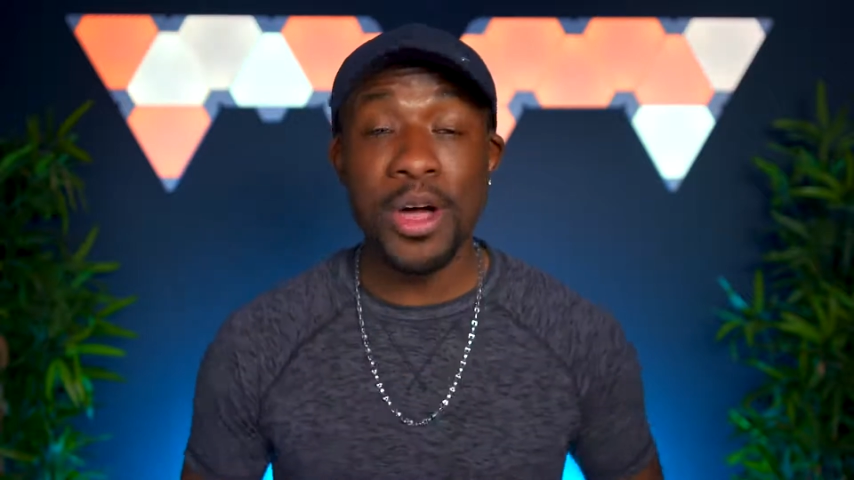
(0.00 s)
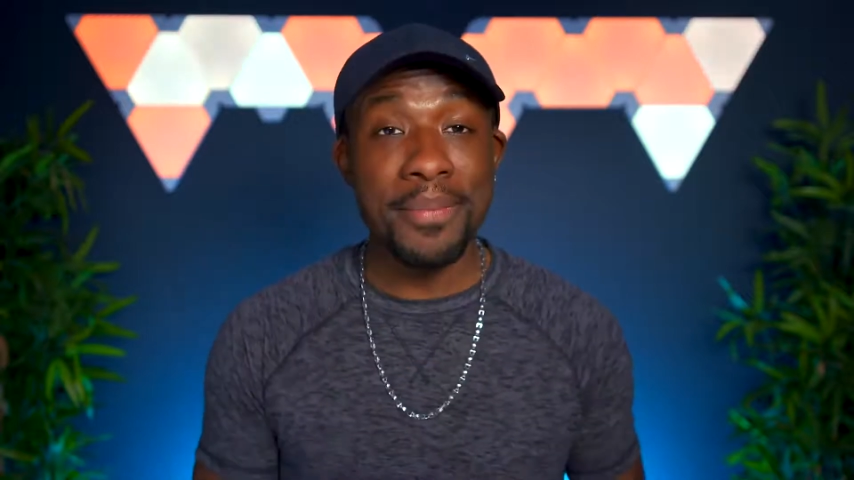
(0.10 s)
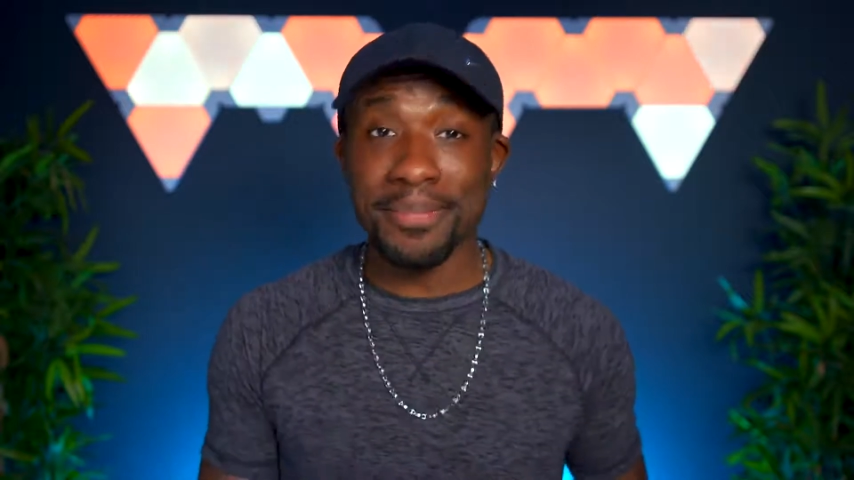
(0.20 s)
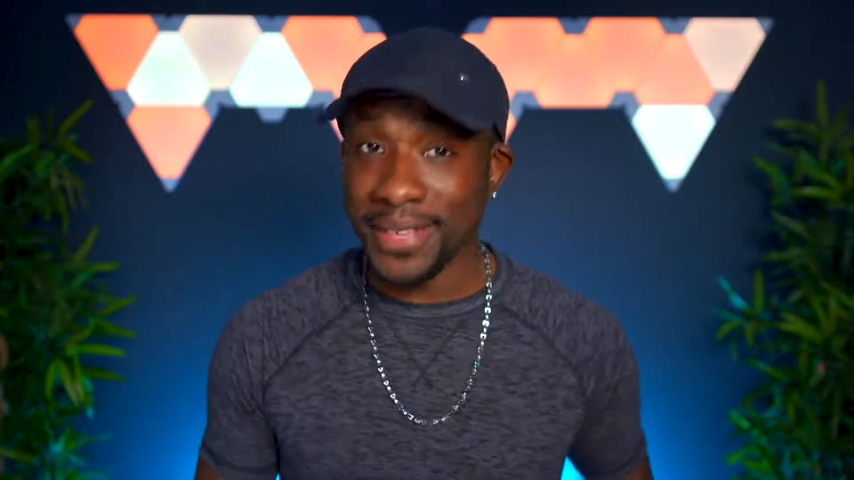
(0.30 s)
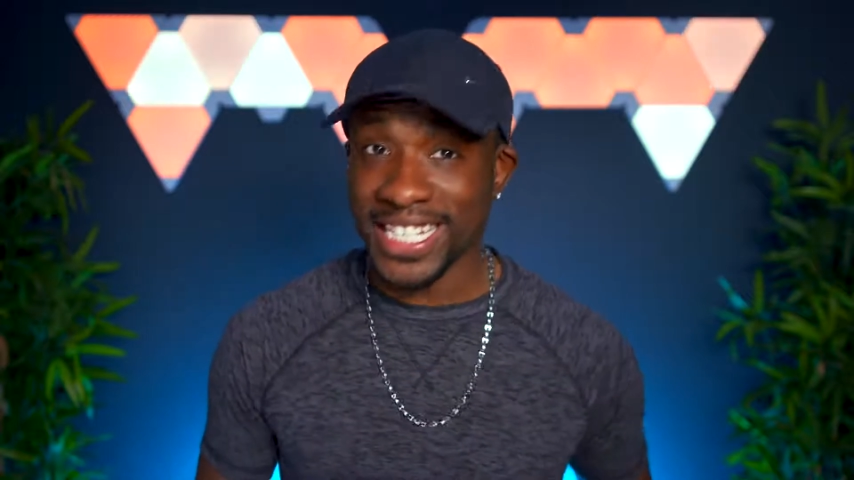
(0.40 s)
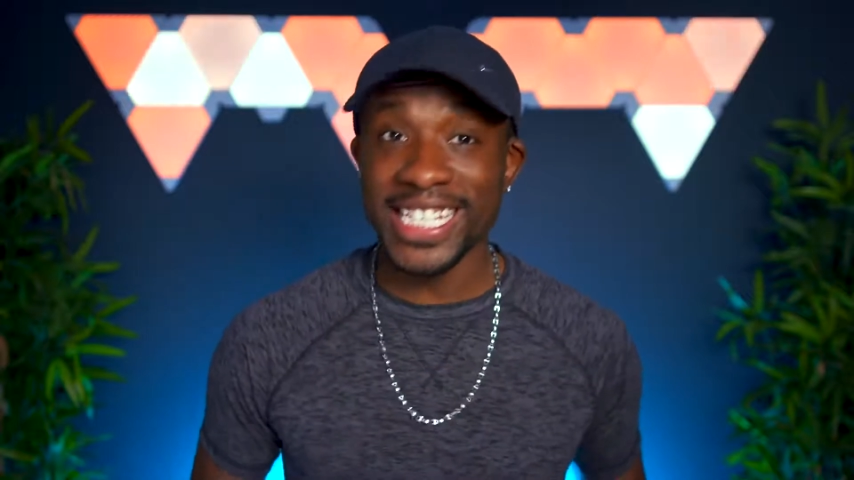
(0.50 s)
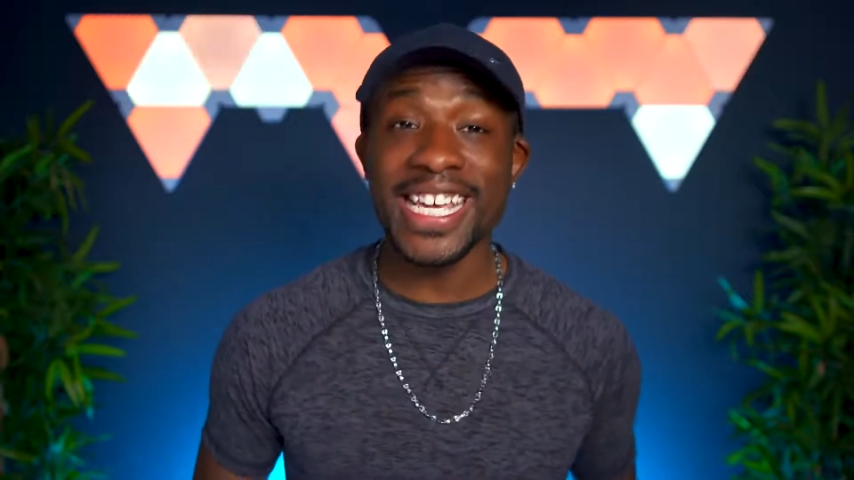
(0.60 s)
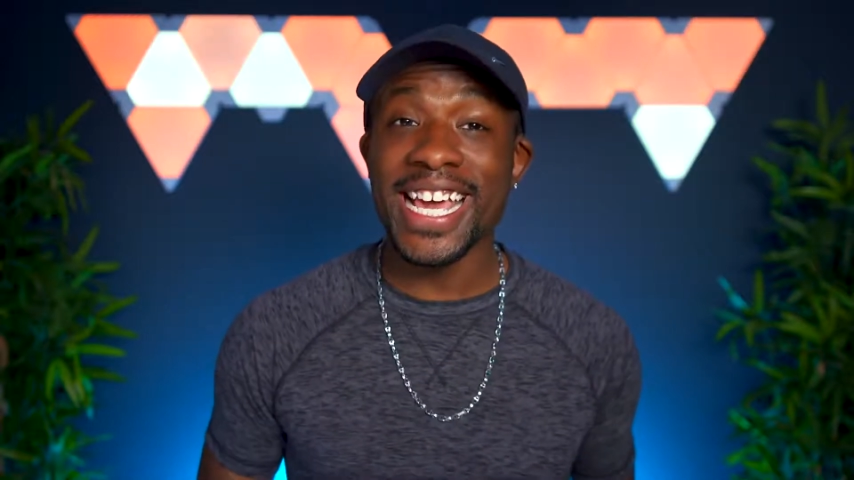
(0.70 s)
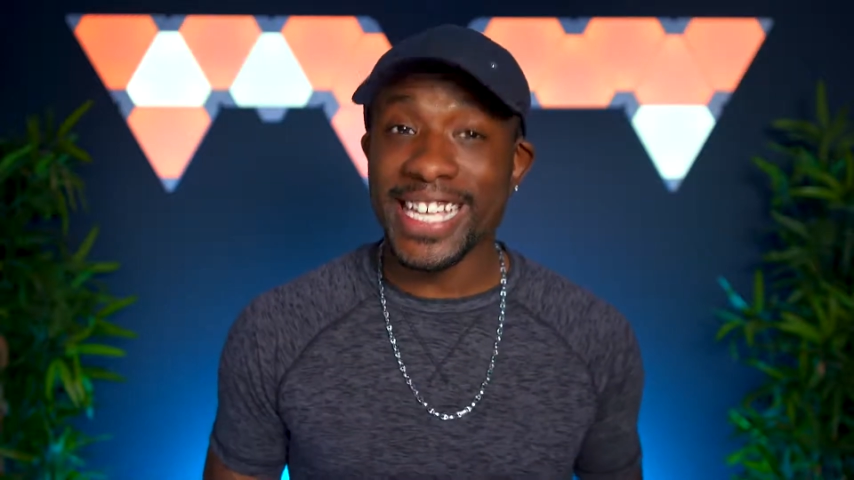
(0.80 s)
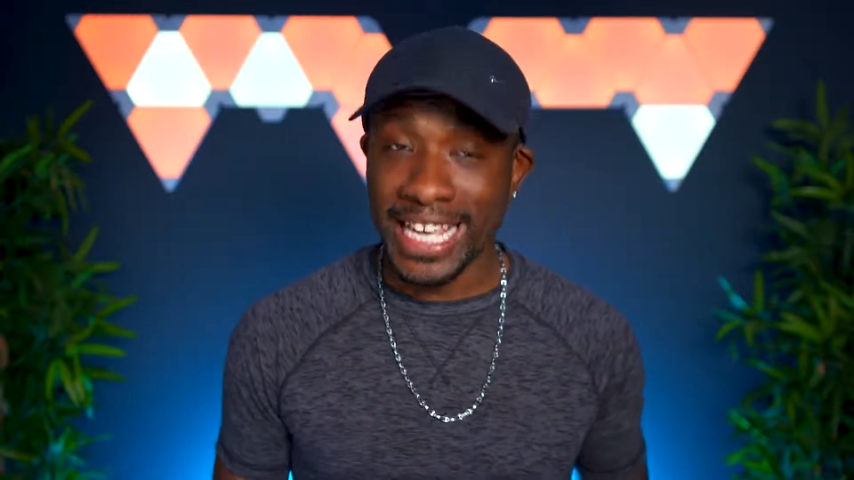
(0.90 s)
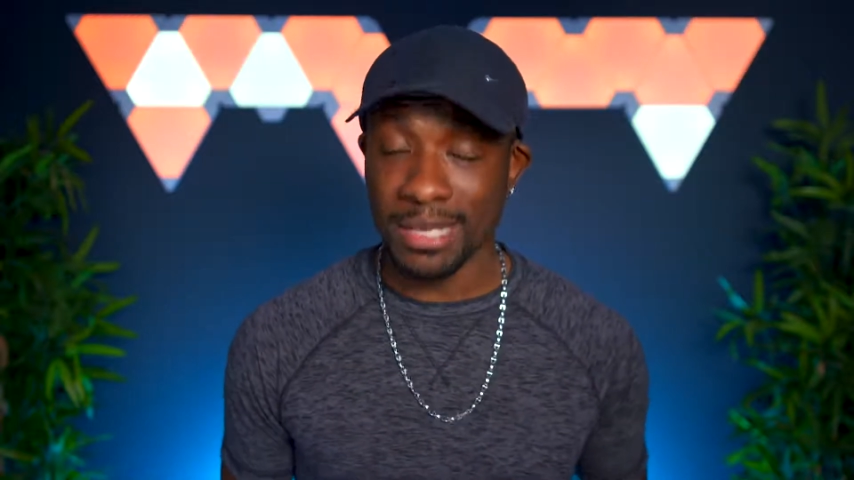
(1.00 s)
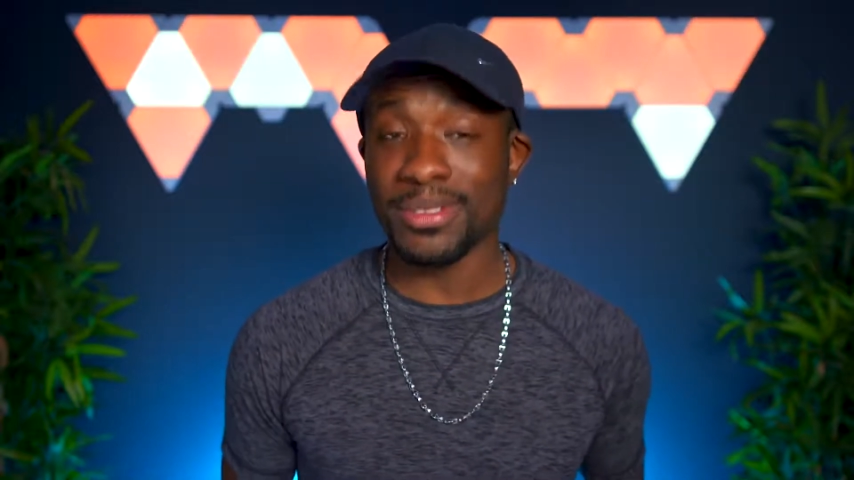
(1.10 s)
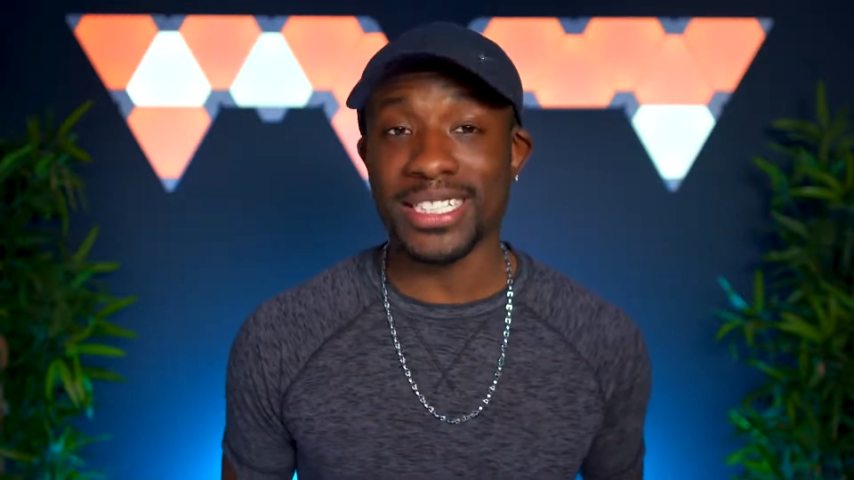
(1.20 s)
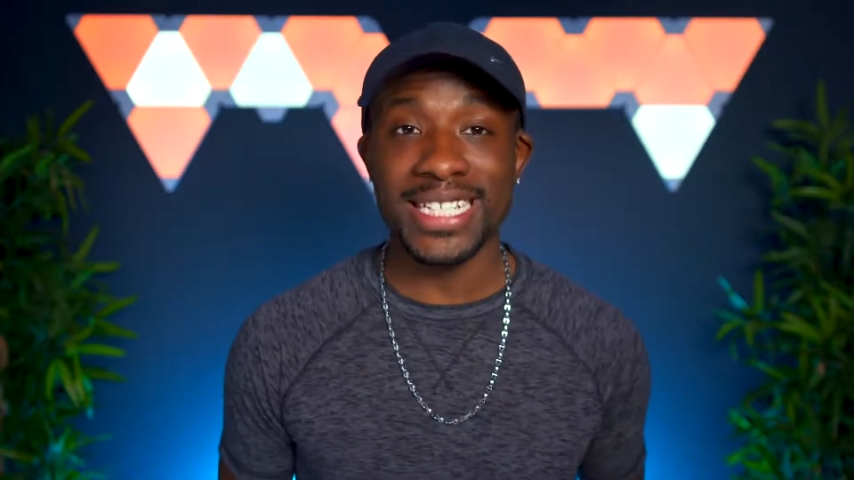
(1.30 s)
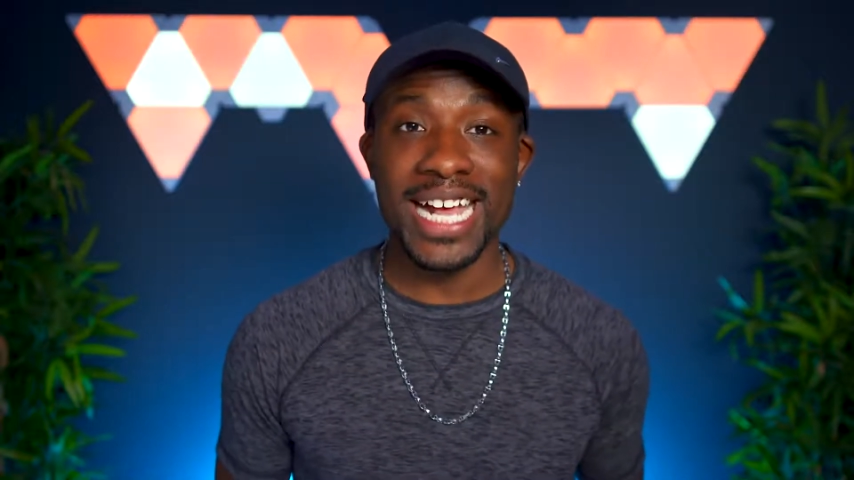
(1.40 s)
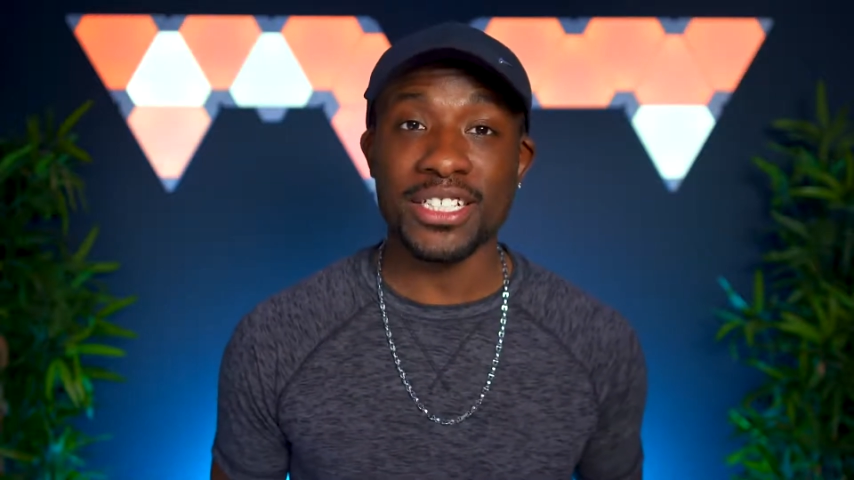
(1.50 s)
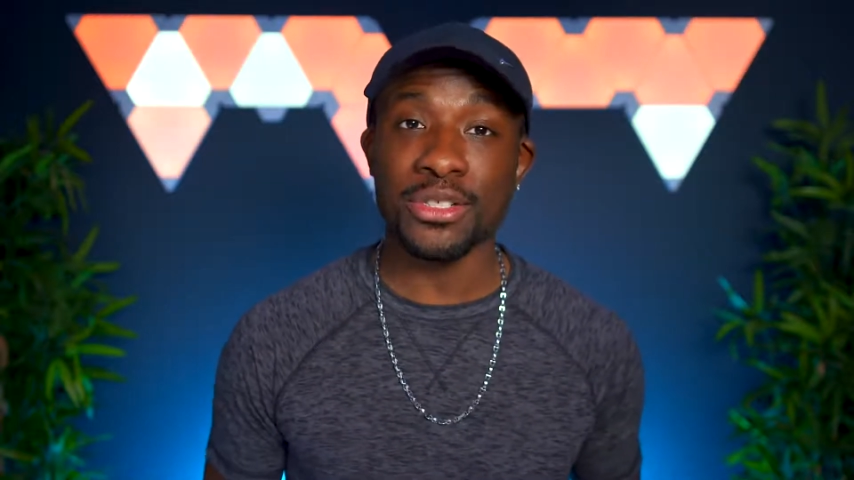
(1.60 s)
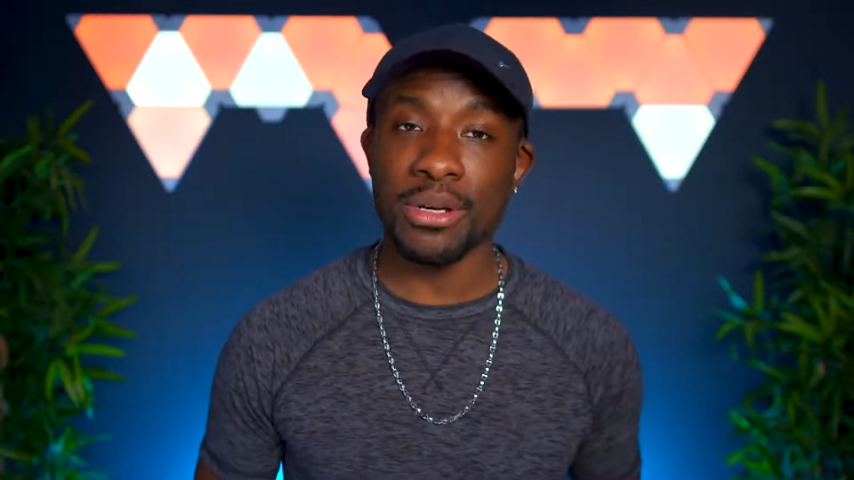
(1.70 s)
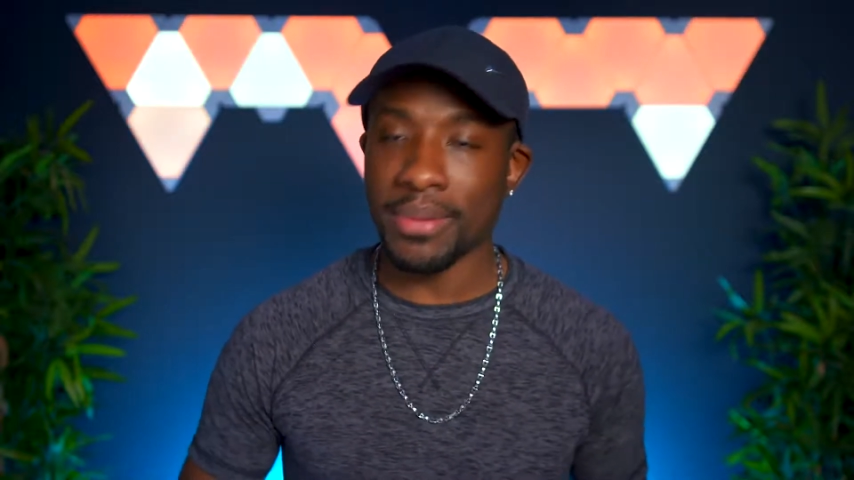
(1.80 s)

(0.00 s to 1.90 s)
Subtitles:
many cables attached to it,